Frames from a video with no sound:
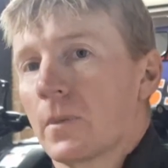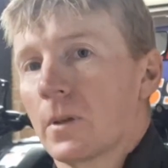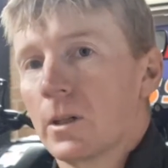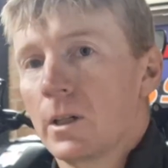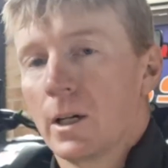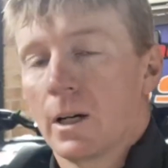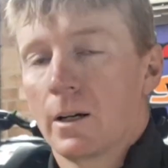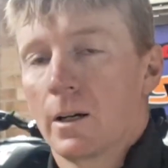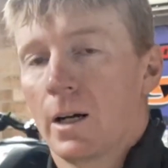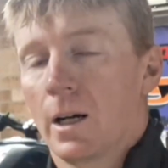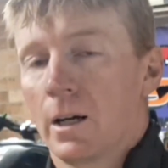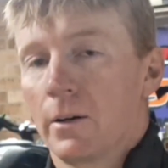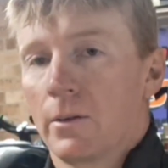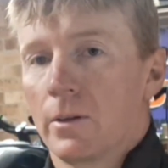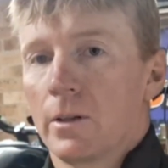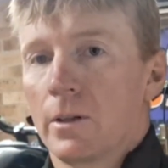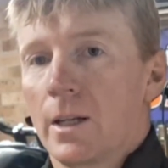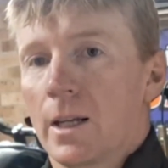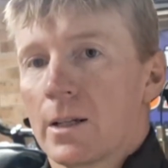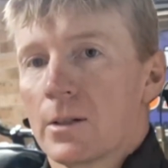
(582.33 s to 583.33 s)
you know, over
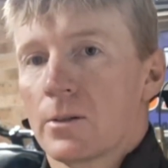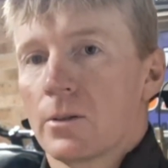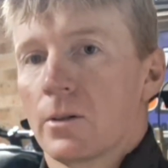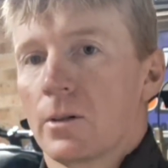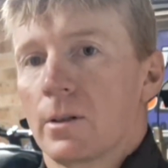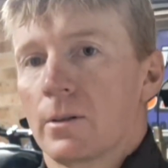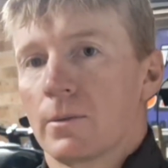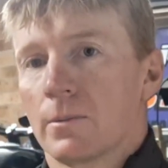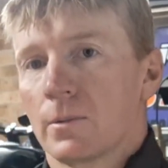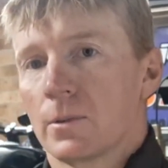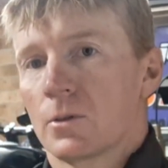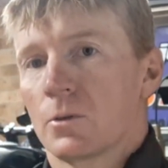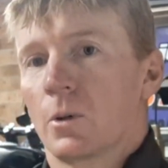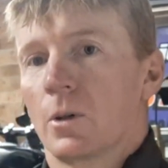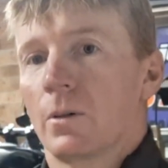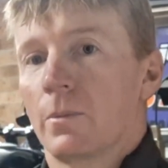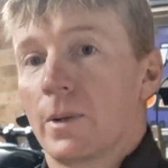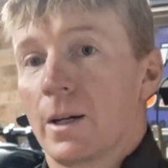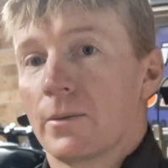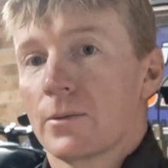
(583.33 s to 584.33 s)
the next sort of
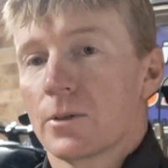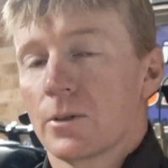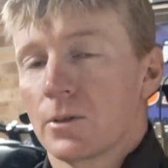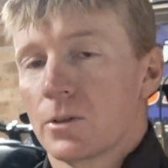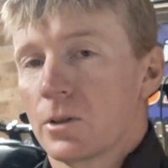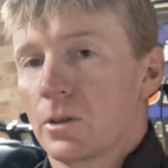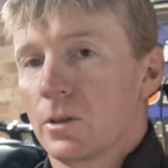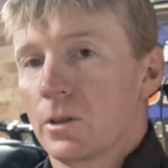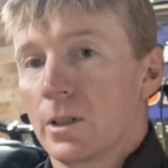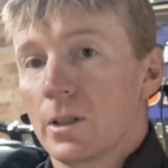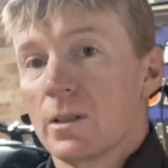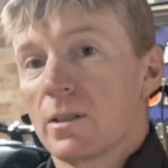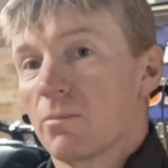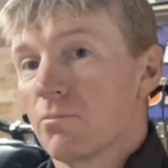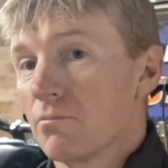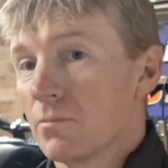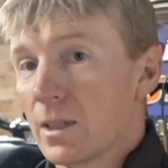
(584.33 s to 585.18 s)
12 months or 2 years,